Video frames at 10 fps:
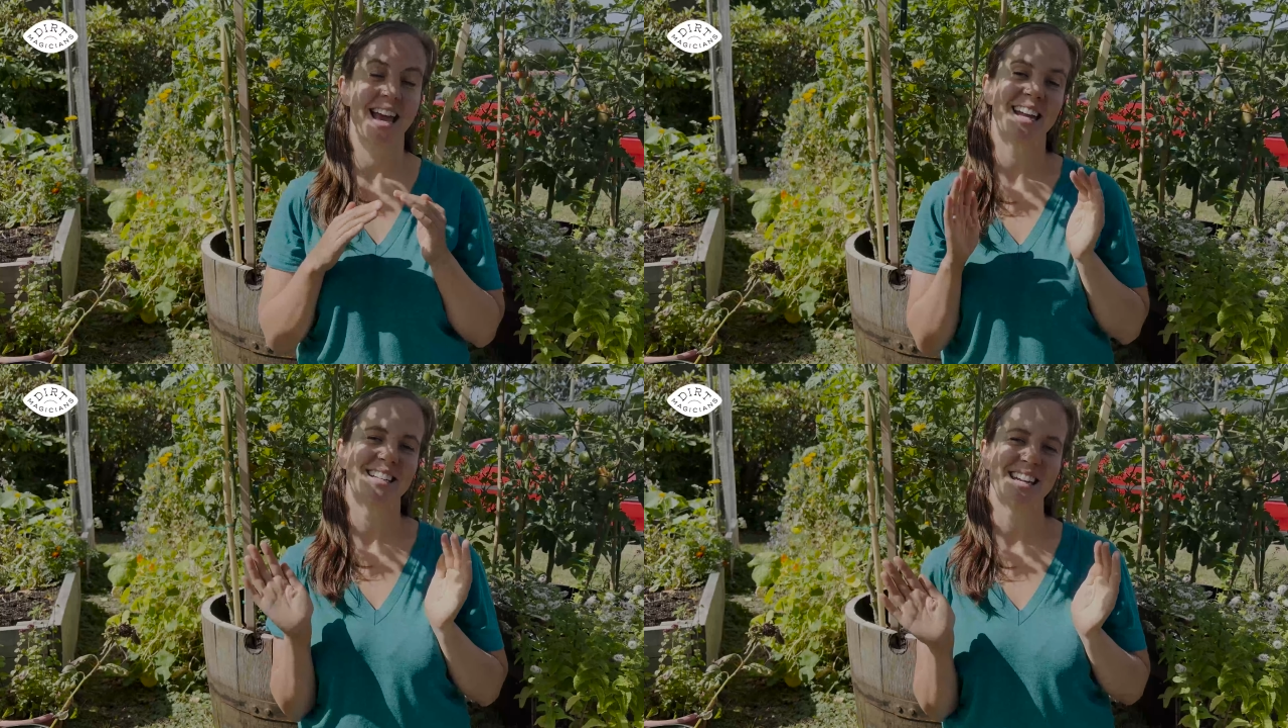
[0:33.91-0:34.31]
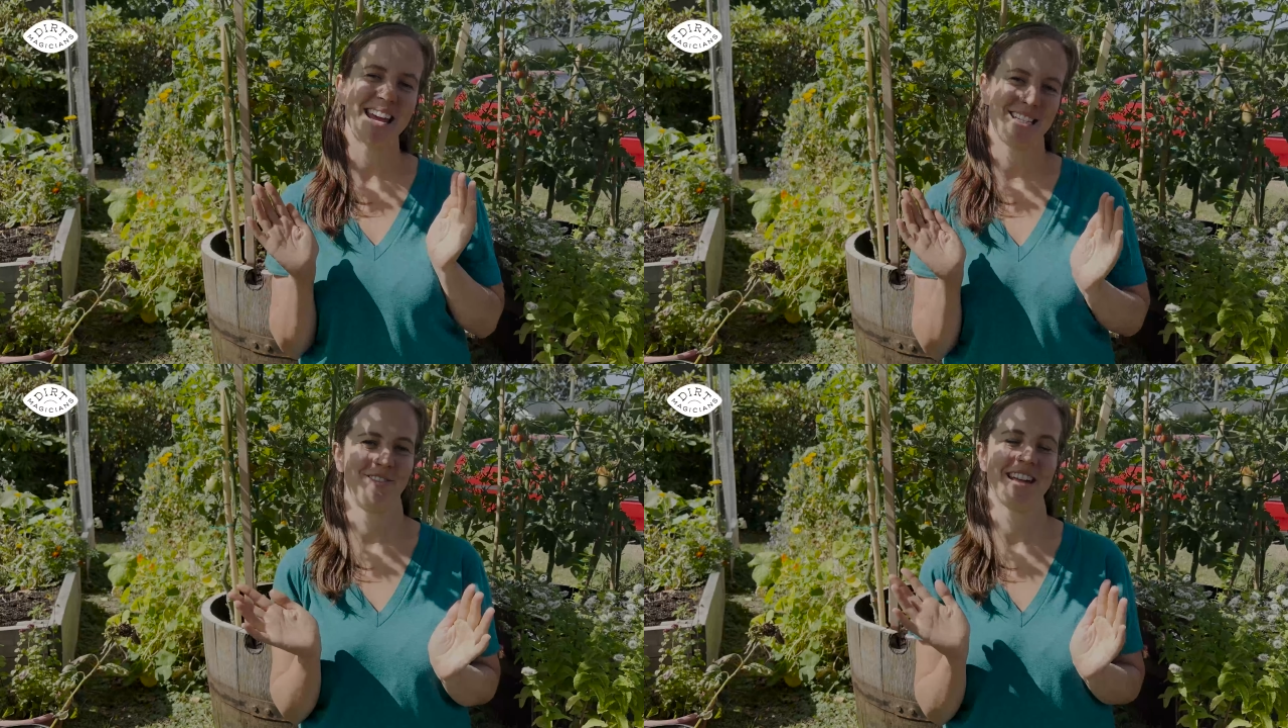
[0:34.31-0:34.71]
And
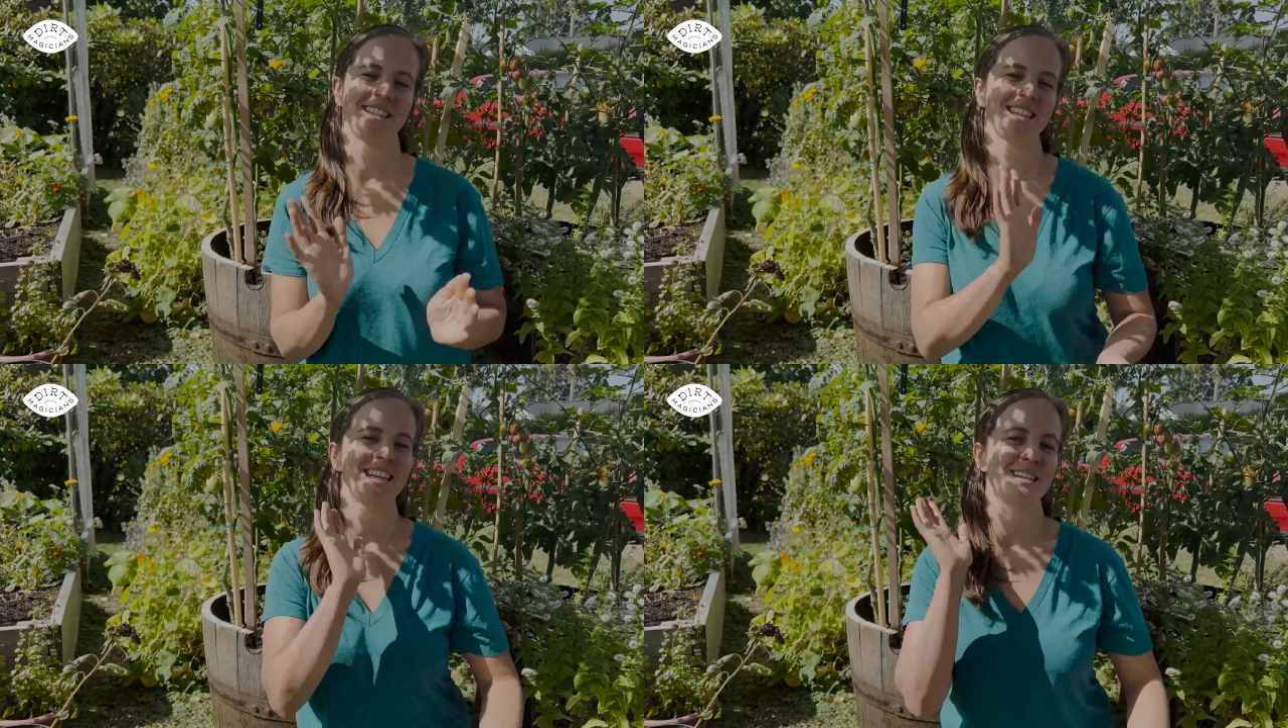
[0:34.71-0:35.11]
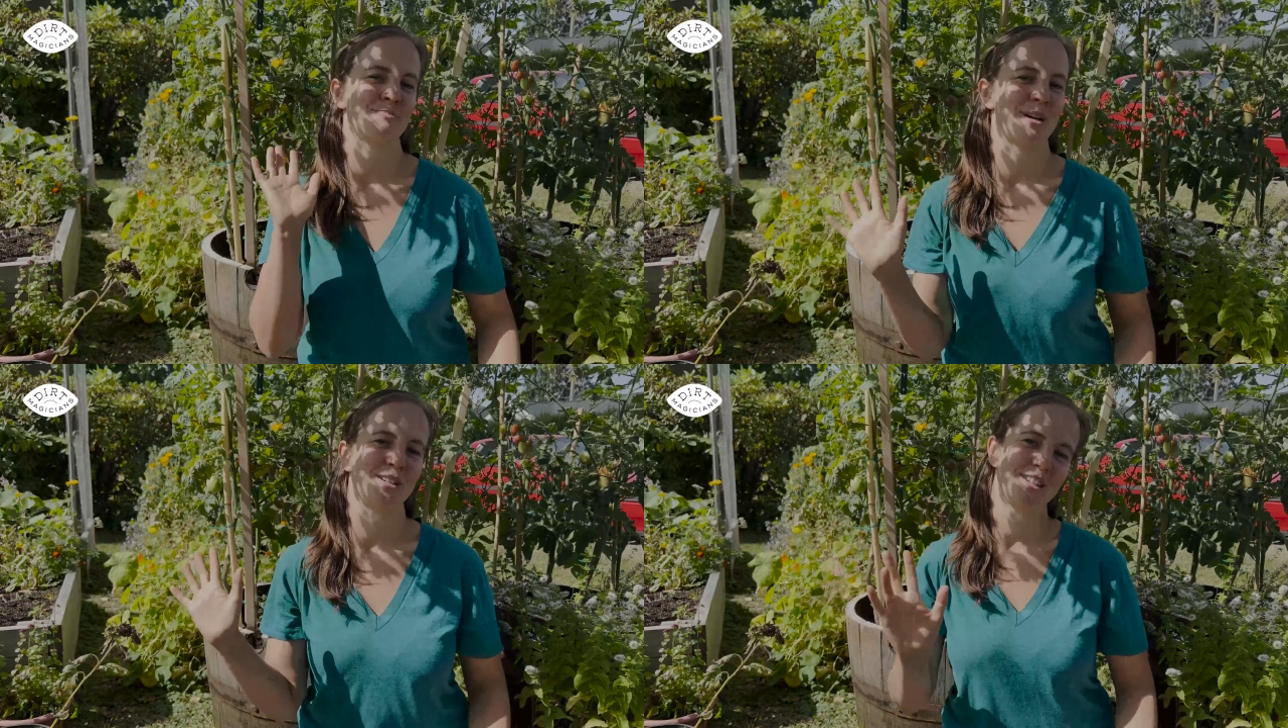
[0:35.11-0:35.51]
today's fence is
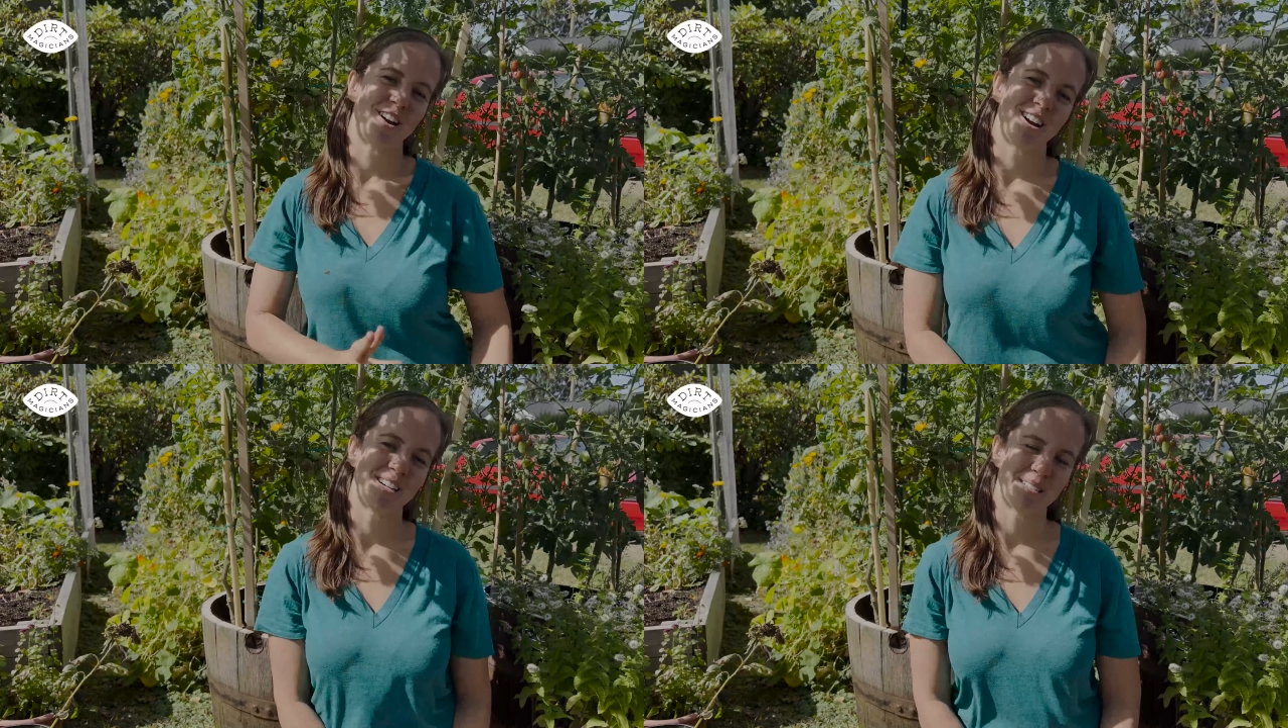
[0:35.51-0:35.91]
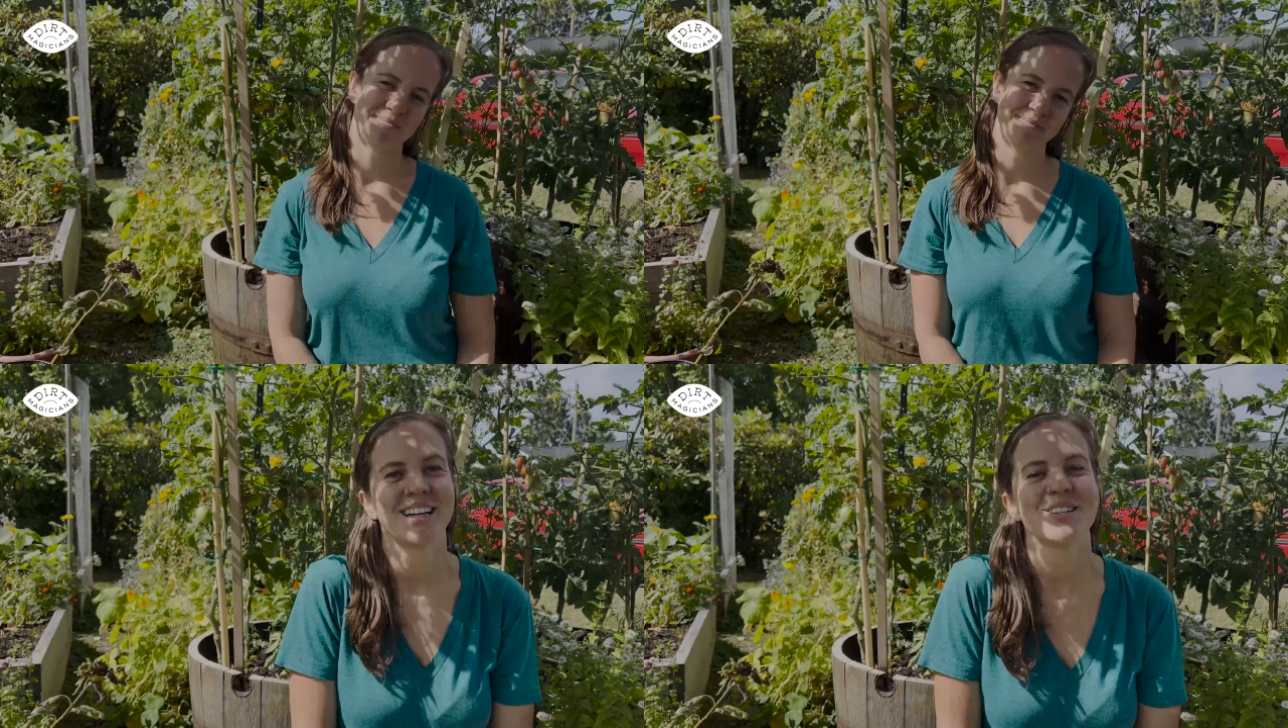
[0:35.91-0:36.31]
Vern's yard.
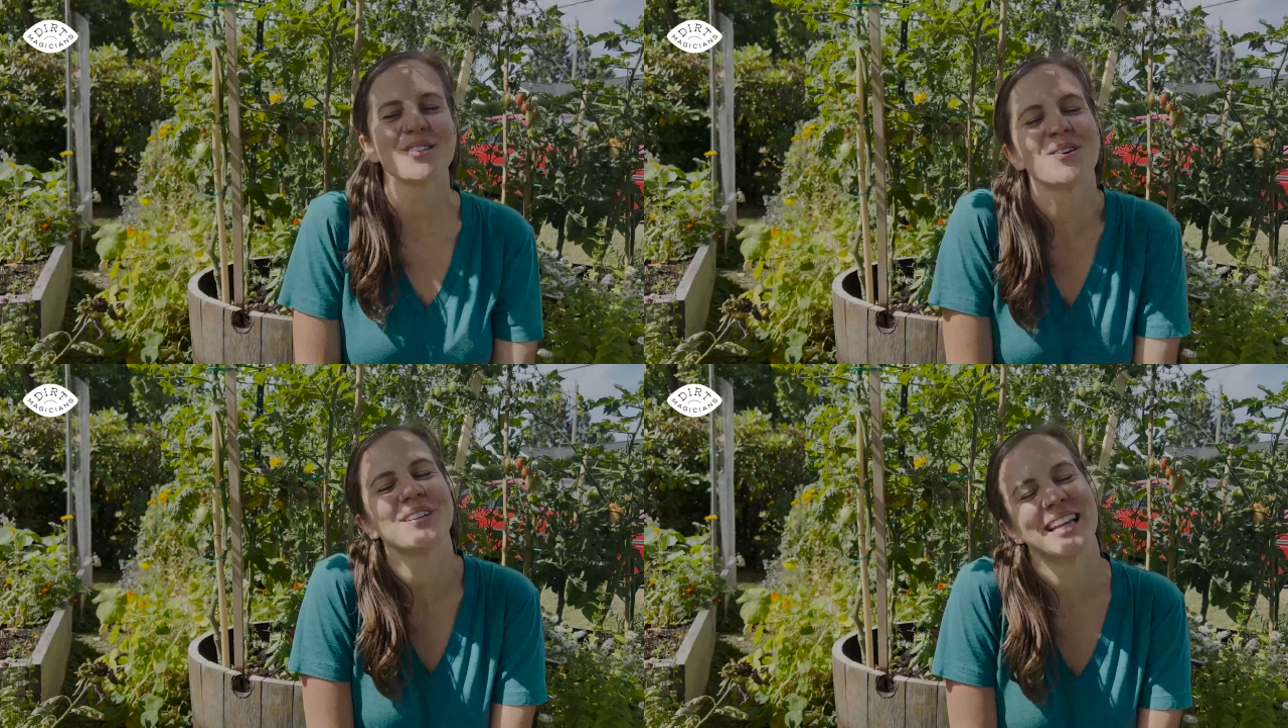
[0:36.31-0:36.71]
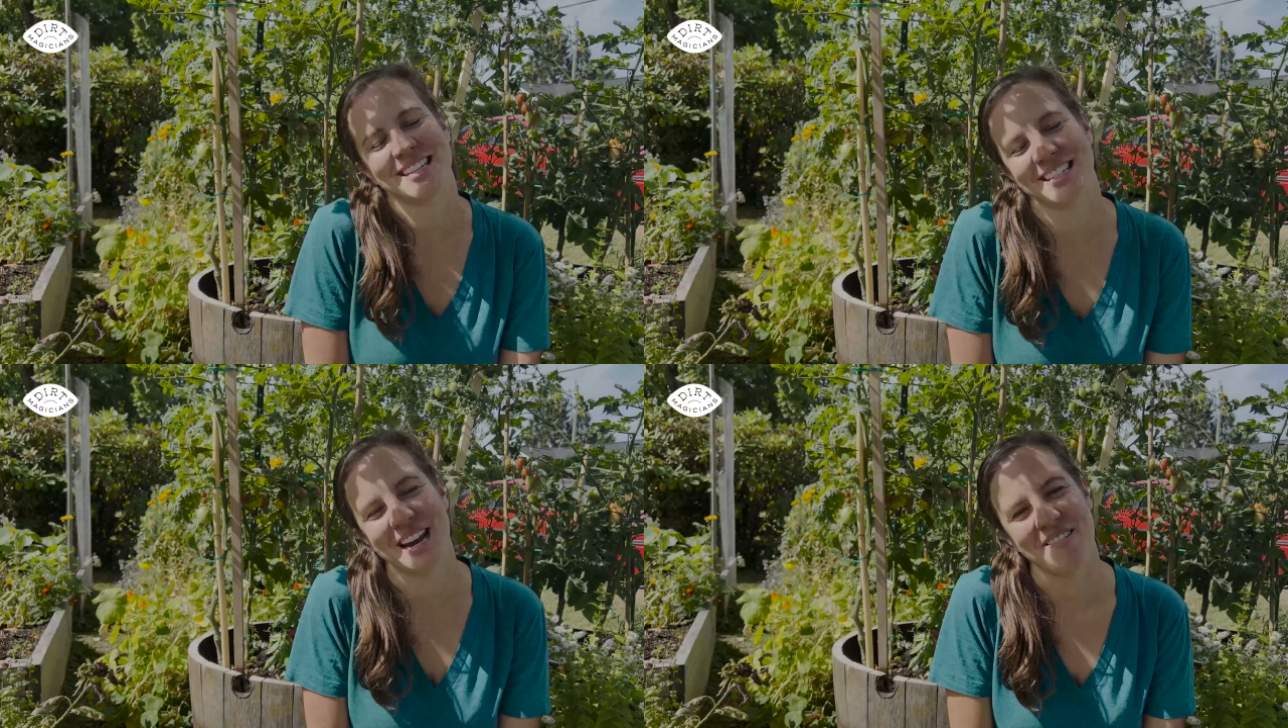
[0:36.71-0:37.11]
So
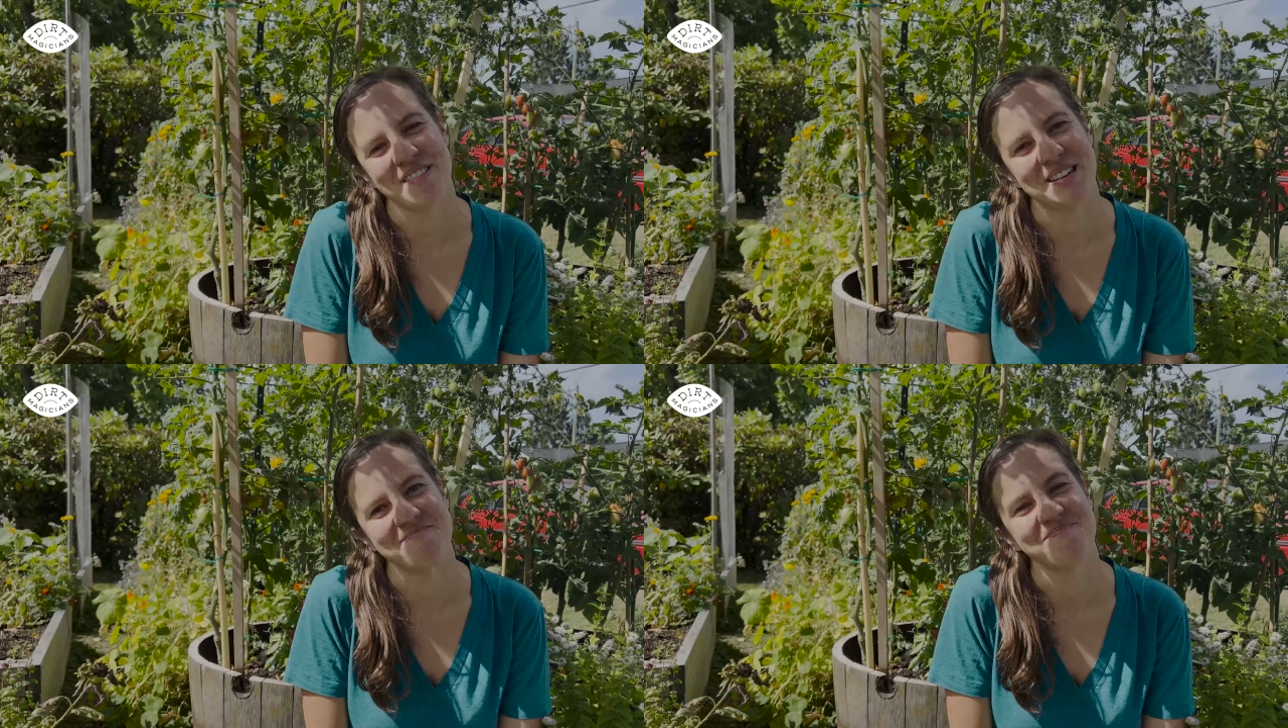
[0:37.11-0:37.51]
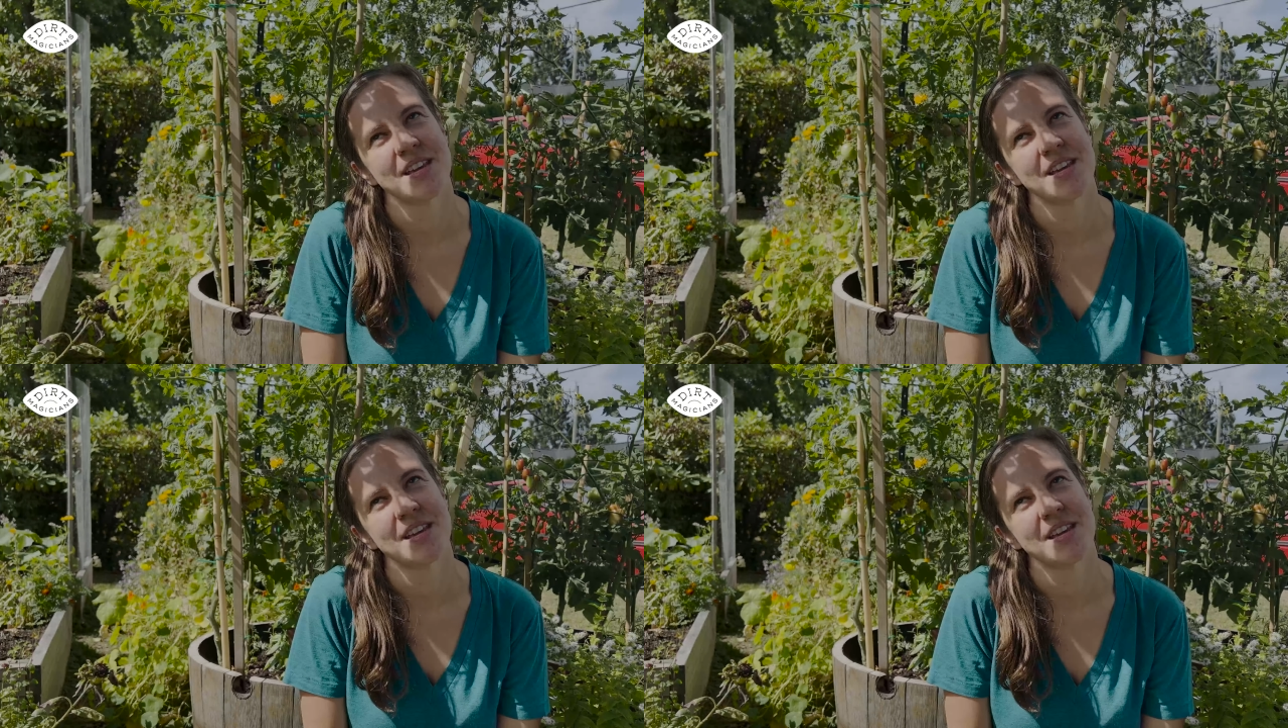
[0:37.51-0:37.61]
let's dive in.